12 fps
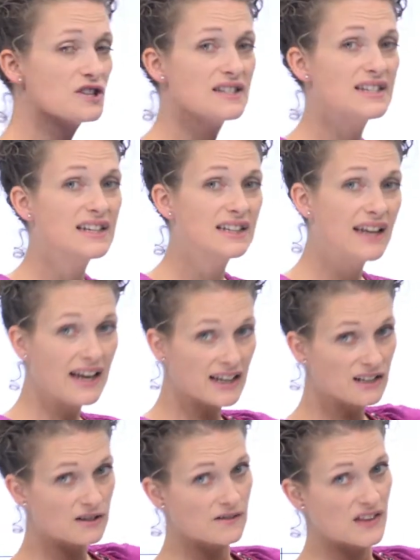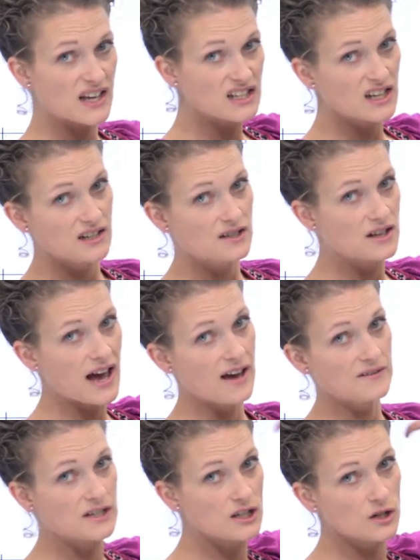see a negative, that tells you
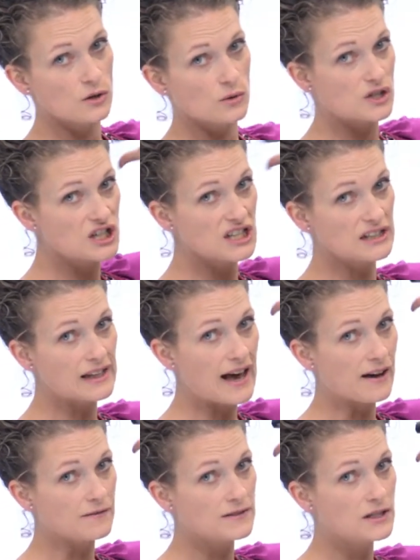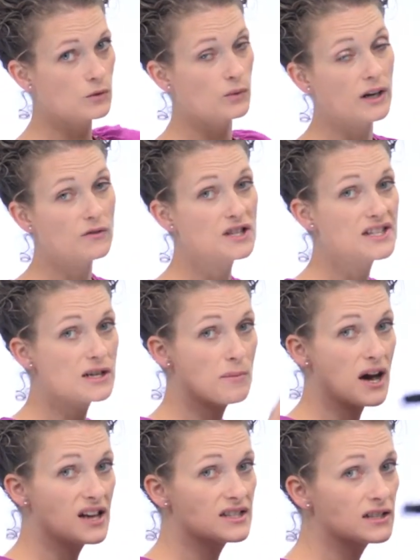have to go to the left. Whenever you see a
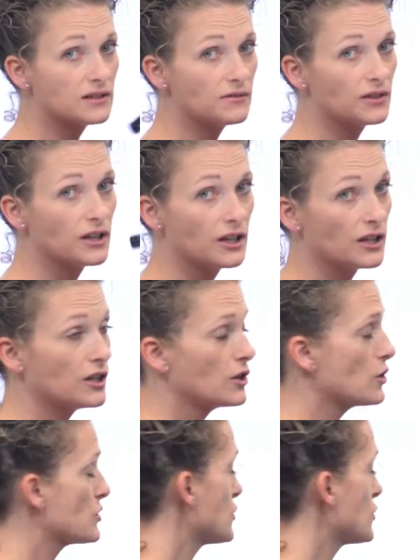positive, you go to